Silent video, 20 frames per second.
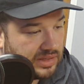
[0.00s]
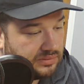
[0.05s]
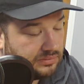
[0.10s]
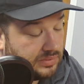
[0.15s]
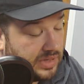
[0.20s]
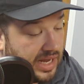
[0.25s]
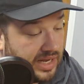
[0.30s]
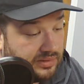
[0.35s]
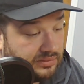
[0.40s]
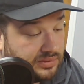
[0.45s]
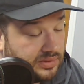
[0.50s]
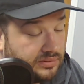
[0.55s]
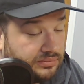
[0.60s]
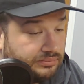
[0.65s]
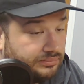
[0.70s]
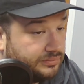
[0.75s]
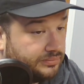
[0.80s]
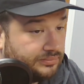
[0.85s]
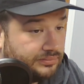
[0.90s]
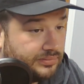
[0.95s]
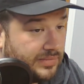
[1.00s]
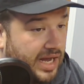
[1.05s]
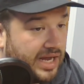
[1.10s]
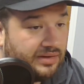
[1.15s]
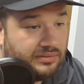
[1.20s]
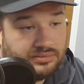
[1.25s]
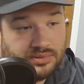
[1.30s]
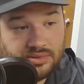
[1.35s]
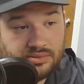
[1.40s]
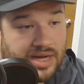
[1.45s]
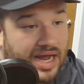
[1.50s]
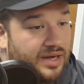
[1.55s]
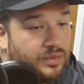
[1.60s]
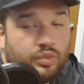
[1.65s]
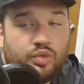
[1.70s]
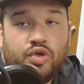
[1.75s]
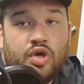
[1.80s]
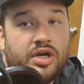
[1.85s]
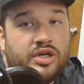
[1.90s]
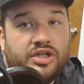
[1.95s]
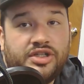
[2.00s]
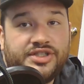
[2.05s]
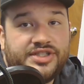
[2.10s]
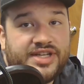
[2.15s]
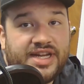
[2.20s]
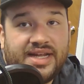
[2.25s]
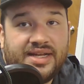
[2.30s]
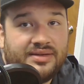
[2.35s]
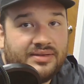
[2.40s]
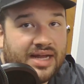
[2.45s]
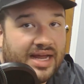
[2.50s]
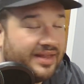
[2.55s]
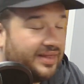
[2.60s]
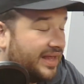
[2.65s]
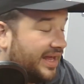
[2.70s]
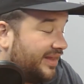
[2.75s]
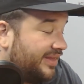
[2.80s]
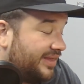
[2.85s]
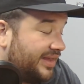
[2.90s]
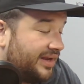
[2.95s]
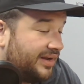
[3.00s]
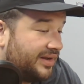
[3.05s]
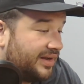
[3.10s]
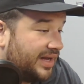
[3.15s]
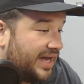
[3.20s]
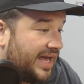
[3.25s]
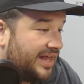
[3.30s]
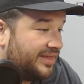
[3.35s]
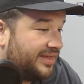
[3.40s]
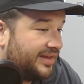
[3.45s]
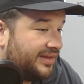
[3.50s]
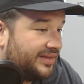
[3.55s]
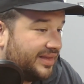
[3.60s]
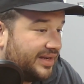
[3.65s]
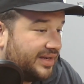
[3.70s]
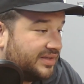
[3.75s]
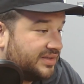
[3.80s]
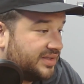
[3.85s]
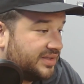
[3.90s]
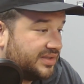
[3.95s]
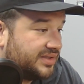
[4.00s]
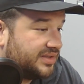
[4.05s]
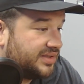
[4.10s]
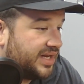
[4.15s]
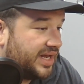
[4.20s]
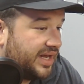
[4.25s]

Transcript: I don't know. I don't understand. I think that it's just